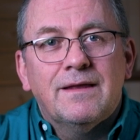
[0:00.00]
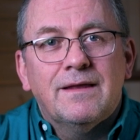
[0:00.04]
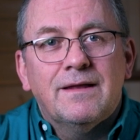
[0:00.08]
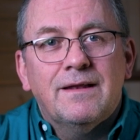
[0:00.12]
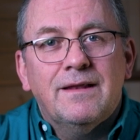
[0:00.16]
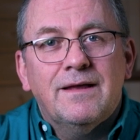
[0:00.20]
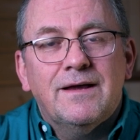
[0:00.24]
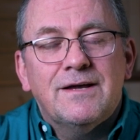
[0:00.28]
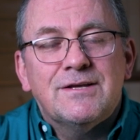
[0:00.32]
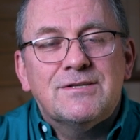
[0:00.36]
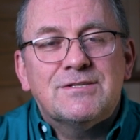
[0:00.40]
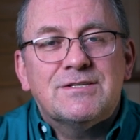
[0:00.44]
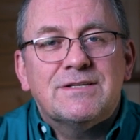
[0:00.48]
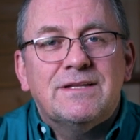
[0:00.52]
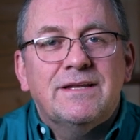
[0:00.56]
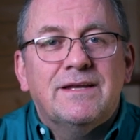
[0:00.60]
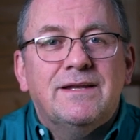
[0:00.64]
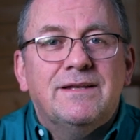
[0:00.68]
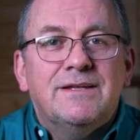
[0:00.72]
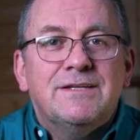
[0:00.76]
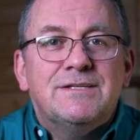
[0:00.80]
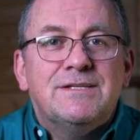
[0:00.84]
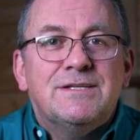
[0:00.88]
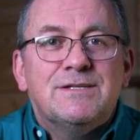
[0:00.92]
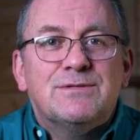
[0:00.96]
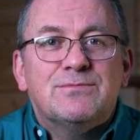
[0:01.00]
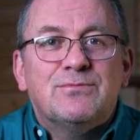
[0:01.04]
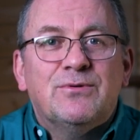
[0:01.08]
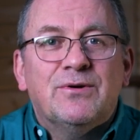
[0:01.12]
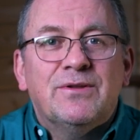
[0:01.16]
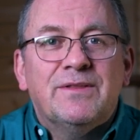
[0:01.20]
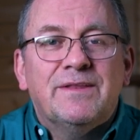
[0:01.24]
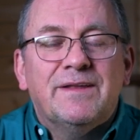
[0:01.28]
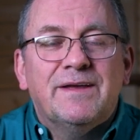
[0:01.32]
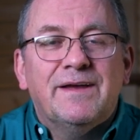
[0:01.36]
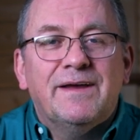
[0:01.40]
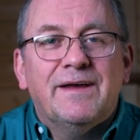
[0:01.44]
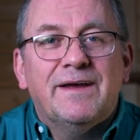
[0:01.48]
Lastly, and this is
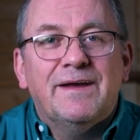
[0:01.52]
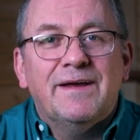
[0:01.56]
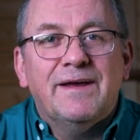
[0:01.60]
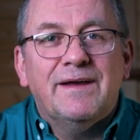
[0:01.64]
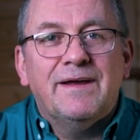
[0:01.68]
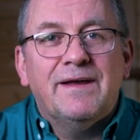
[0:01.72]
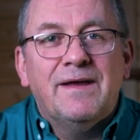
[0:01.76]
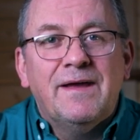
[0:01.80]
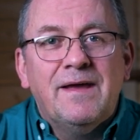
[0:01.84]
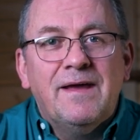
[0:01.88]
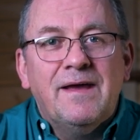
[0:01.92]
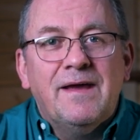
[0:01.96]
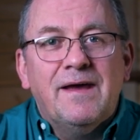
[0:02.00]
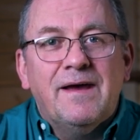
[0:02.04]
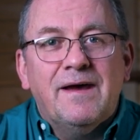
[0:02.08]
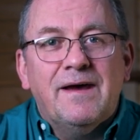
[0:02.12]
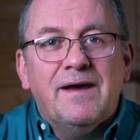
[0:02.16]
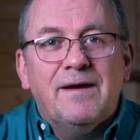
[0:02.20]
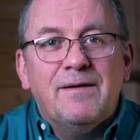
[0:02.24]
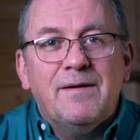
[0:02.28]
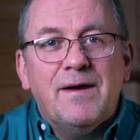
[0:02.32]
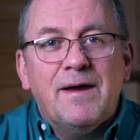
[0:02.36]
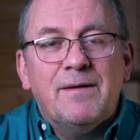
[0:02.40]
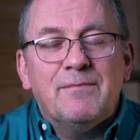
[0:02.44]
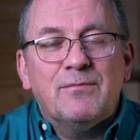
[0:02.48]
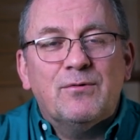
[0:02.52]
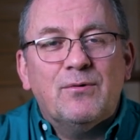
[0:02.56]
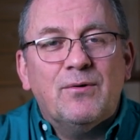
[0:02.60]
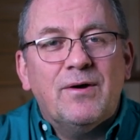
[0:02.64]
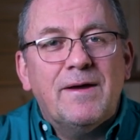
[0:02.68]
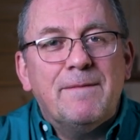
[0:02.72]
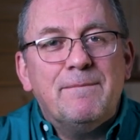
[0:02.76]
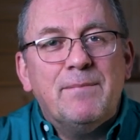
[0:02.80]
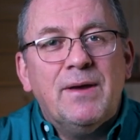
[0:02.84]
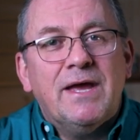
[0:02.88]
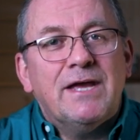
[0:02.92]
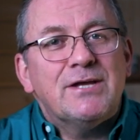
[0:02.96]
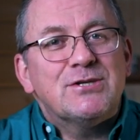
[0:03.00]
one that I'm
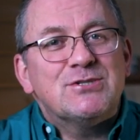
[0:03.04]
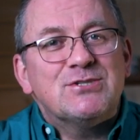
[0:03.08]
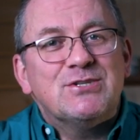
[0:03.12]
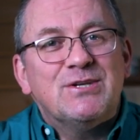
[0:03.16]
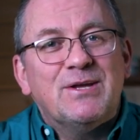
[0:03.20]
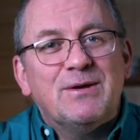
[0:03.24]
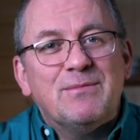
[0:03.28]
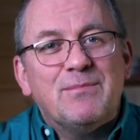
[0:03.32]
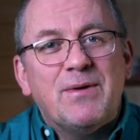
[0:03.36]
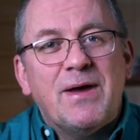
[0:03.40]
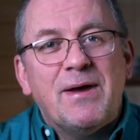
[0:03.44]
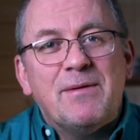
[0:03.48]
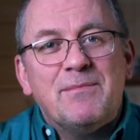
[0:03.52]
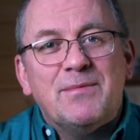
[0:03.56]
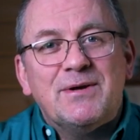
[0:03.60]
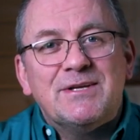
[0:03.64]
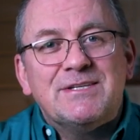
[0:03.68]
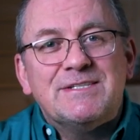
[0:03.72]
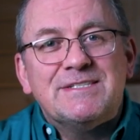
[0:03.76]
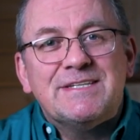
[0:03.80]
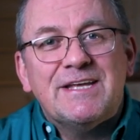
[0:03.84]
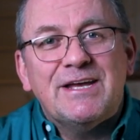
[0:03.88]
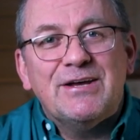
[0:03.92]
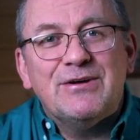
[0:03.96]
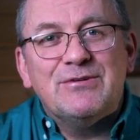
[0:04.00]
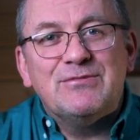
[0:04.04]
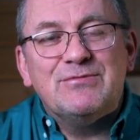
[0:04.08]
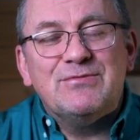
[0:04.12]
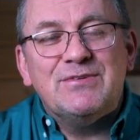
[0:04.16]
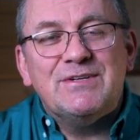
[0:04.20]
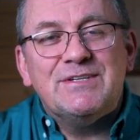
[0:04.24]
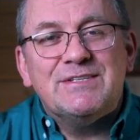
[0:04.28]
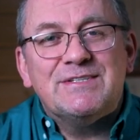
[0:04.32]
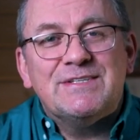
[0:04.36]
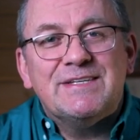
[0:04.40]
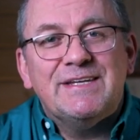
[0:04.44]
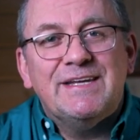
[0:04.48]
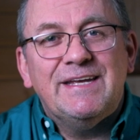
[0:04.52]
quite passionate about myself,
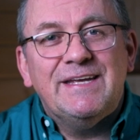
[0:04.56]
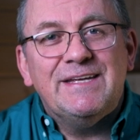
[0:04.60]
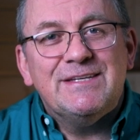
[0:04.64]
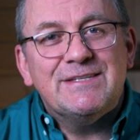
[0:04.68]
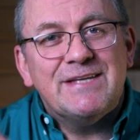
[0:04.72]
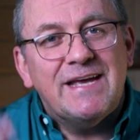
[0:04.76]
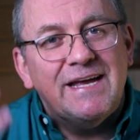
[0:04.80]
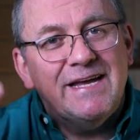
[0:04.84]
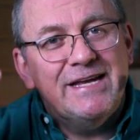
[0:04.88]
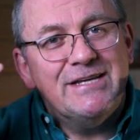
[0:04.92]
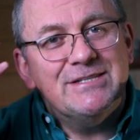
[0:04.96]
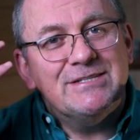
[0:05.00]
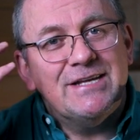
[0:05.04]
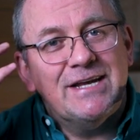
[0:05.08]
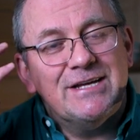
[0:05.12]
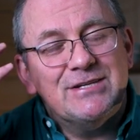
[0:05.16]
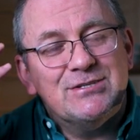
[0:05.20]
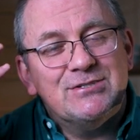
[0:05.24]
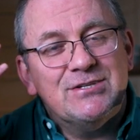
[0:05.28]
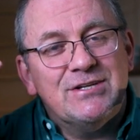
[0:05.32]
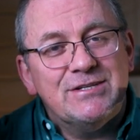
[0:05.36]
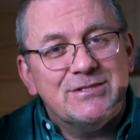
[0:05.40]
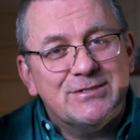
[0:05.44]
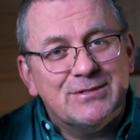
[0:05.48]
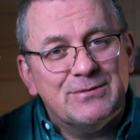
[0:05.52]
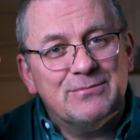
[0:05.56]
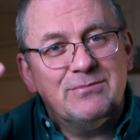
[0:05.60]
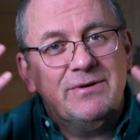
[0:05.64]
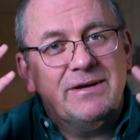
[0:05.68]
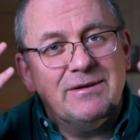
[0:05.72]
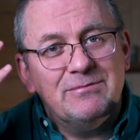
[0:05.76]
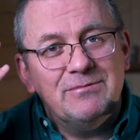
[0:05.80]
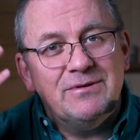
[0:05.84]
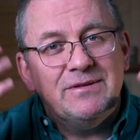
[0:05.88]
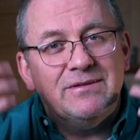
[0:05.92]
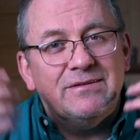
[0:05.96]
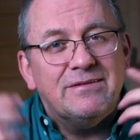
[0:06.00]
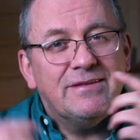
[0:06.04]
is actually it's the way
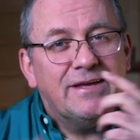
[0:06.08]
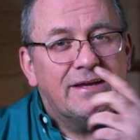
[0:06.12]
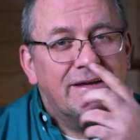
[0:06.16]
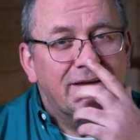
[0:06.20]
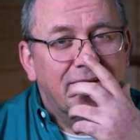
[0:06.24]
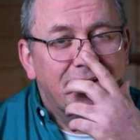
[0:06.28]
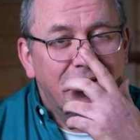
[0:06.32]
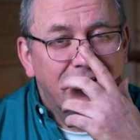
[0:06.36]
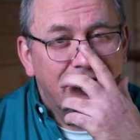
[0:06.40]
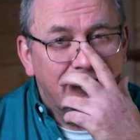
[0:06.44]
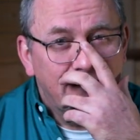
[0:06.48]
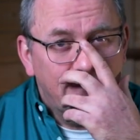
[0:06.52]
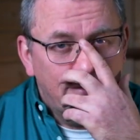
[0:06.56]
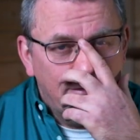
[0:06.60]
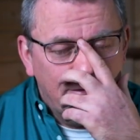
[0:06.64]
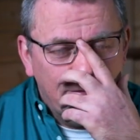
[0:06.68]
we think.